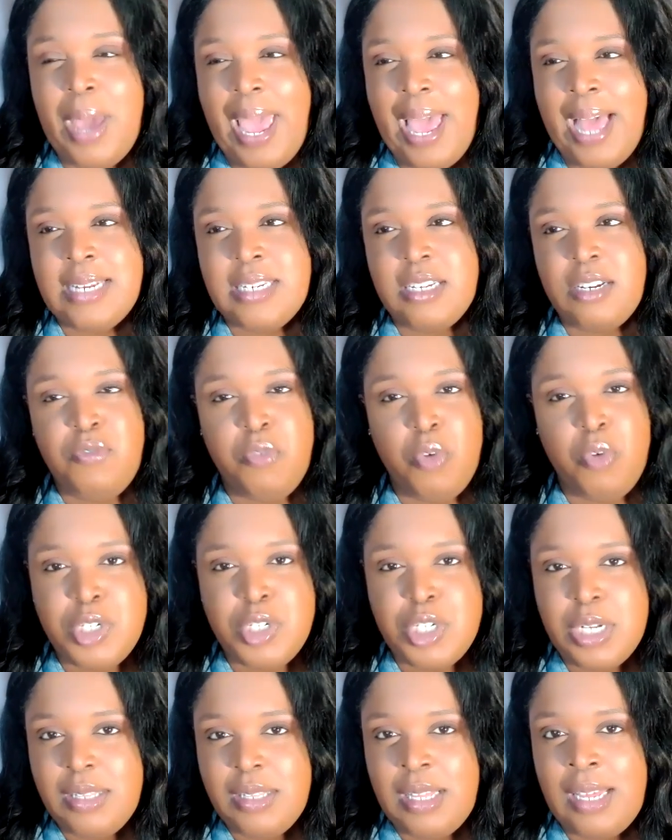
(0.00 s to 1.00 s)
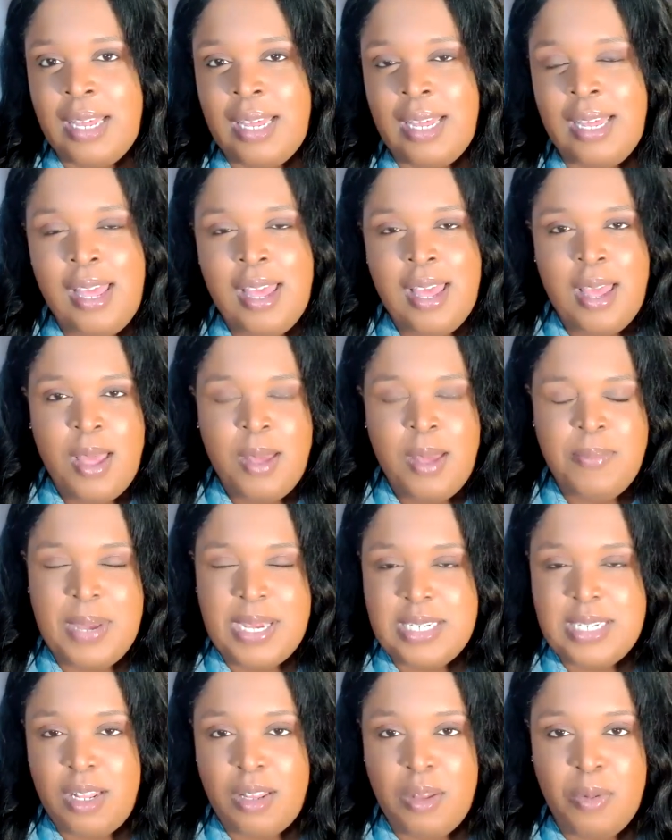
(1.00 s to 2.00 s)
And unfortunately,
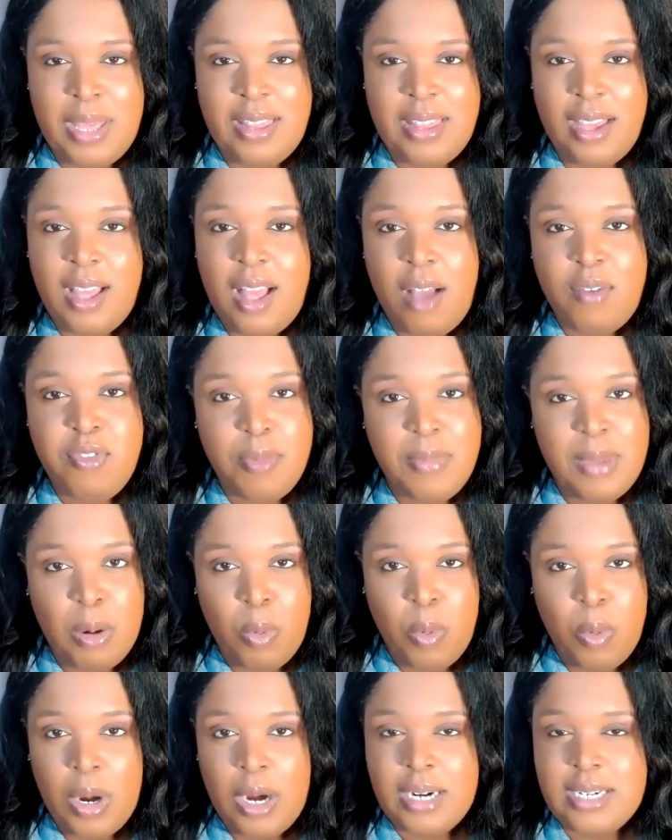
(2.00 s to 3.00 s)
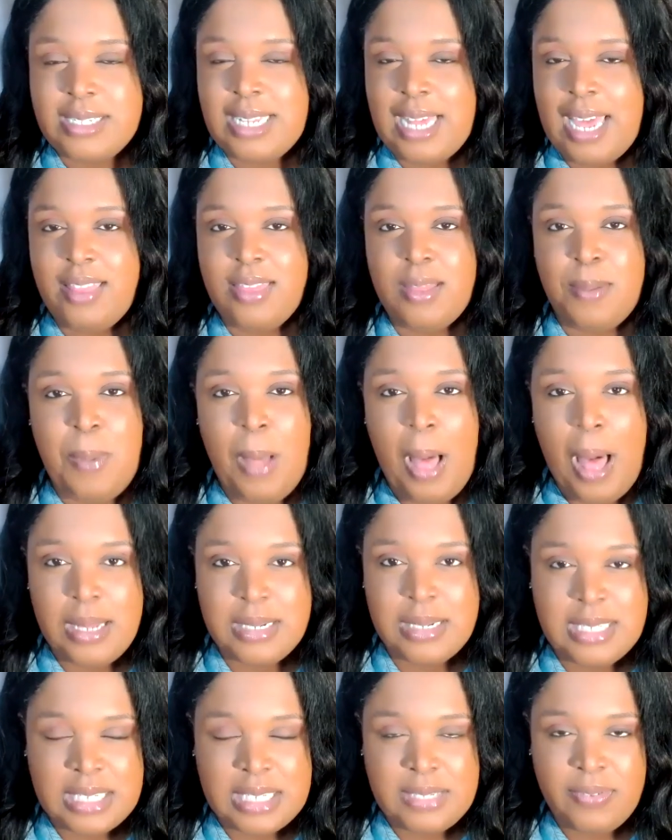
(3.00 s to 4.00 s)
based on the way that government works and the
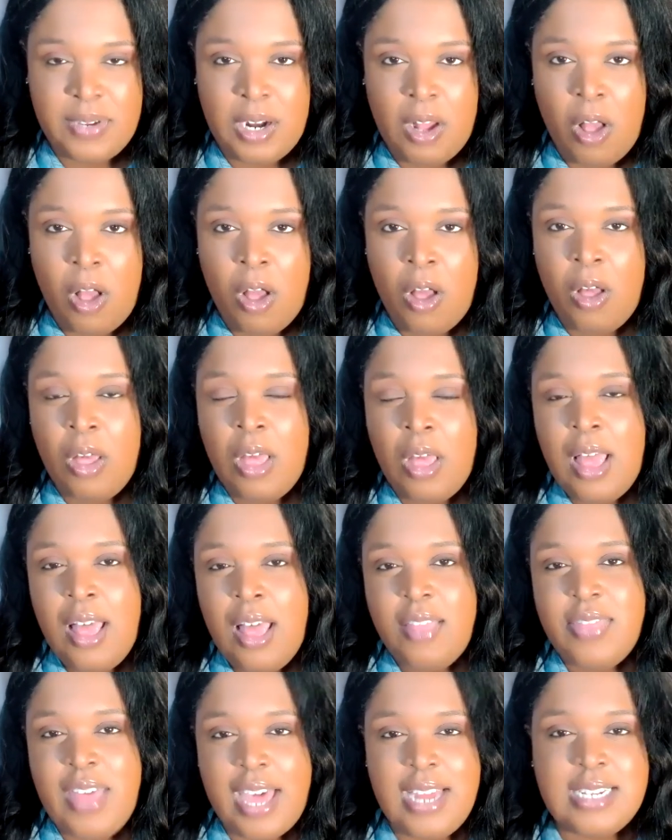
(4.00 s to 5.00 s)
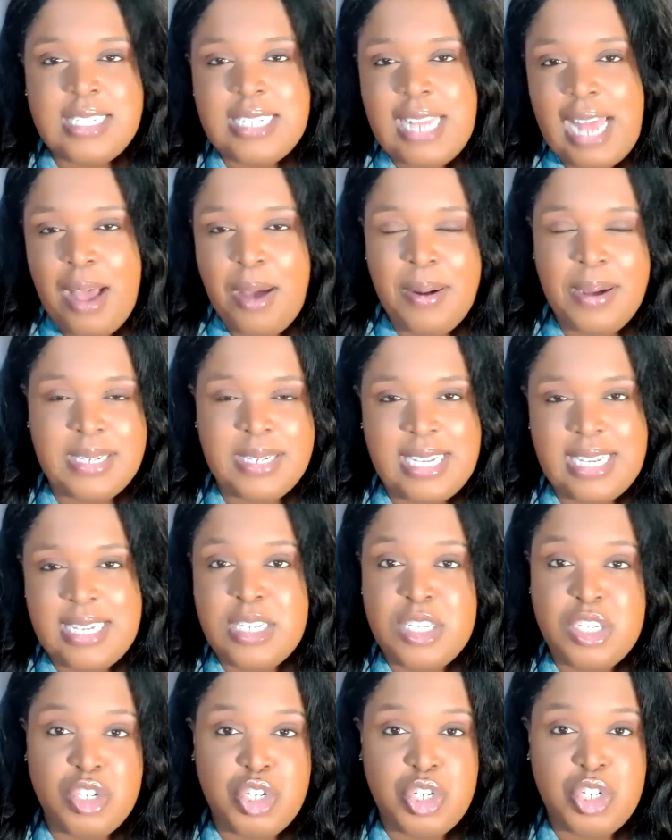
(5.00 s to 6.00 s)
politics of it all, that is not how it
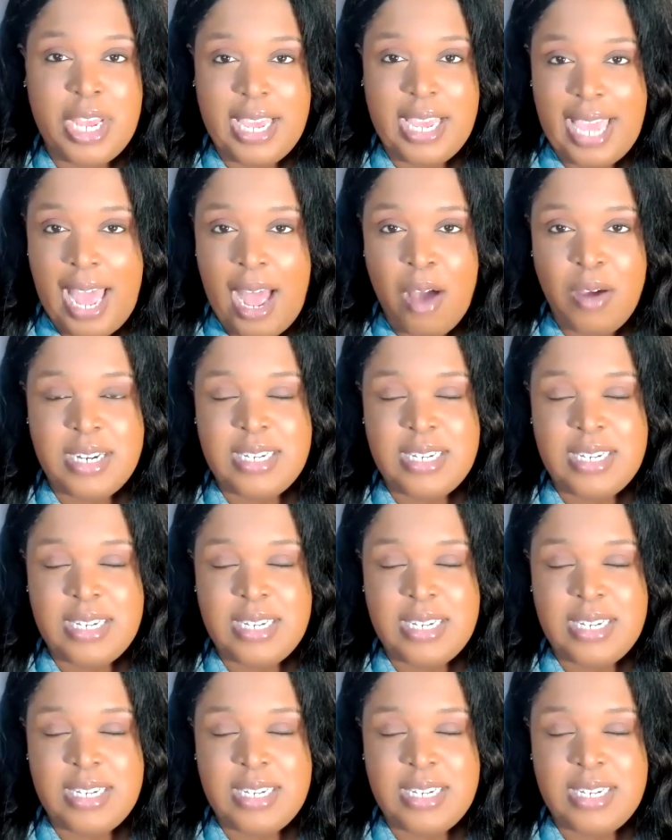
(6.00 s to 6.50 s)
tends to shake out.